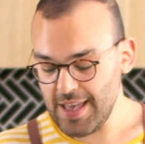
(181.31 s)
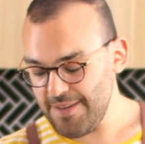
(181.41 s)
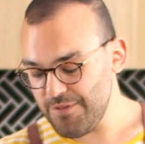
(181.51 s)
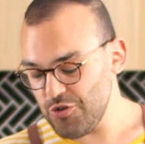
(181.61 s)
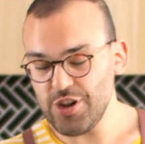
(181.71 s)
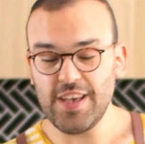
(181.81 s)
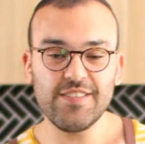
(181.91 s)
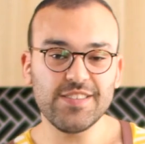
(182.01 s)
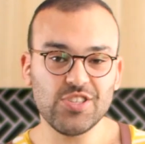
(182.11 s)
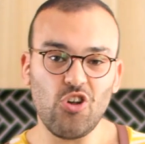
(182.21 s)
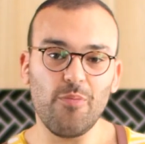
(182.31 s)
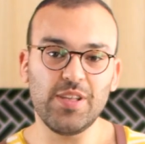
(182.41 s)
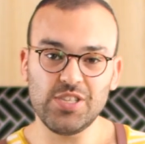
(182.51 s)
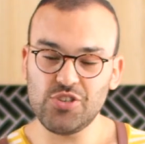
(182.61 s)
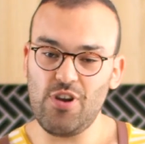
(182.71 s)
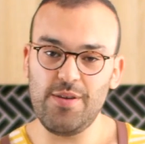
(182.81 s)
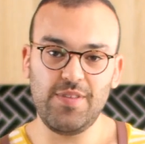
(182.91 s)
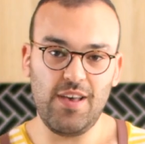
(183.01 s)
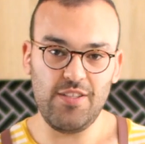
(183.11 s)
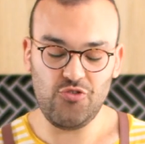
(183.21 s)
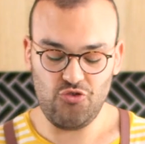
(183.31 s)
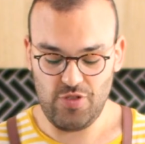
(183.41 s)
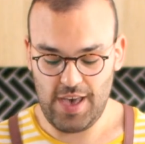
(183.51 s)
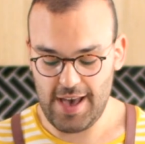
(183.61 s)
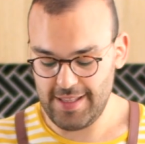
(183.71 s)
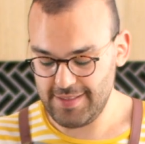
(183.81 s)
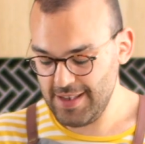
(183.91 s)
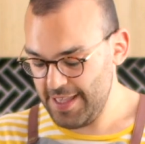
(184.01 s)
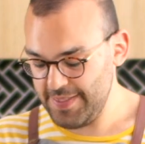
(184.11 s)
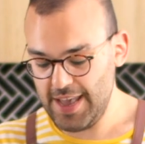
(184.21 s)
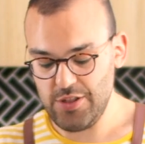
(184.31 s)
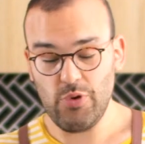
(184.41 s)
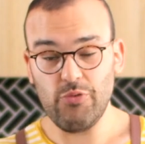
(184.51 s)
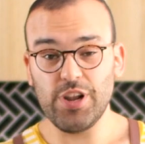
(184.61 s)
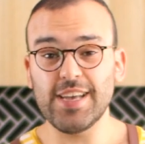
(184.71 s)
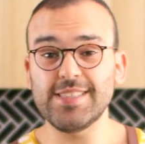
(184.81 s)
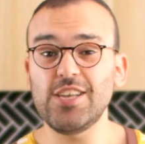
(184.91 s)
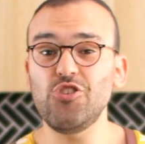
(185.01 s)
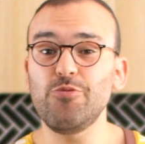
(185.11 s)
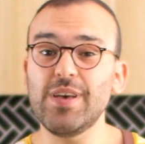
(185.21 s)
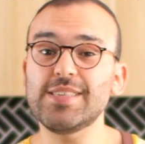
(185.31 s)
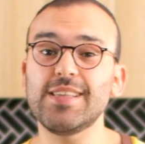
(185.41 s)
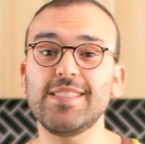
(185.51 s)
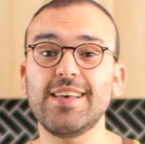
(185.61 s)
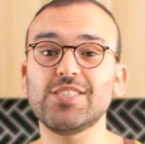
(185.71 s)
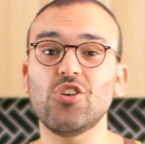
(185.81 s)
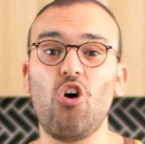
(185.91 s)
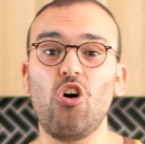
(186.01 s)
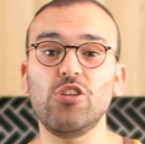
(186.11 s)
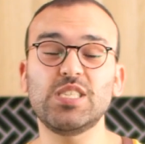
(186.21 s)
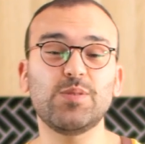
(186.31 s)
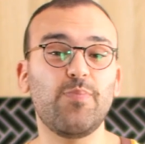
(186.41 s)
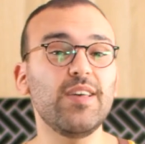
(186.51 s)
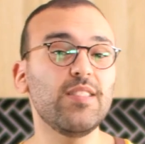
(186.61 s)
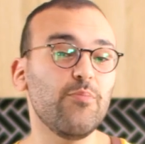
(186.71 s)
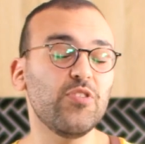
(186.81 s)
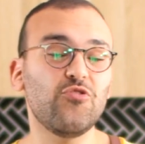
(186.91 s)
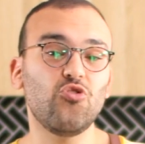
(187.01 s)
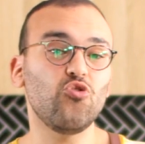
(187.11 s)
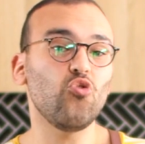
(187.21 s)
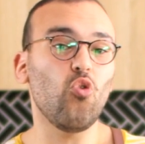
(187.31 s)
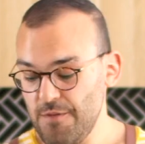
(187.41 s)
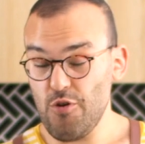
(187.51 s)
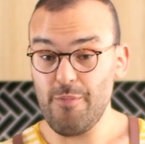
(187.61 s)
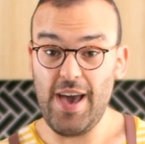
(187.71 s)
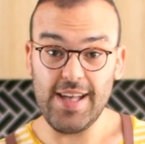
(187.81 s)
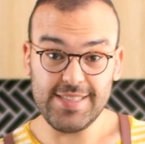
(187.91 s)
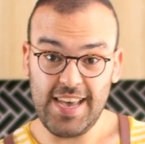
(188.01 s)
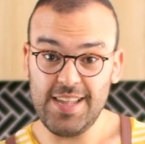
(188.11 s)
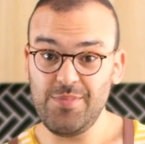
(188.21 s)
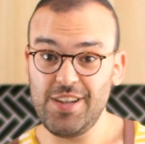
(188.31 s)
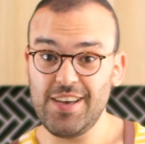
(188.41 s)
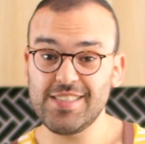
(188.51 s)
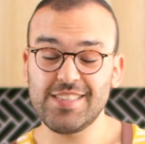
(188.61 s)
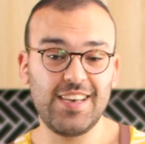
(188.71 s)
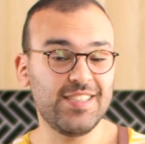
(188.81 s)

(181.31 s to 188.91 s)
If you need to stop and scrape down, do that. And then we want to continue mixing this on speed number 2 for about 10 minutes.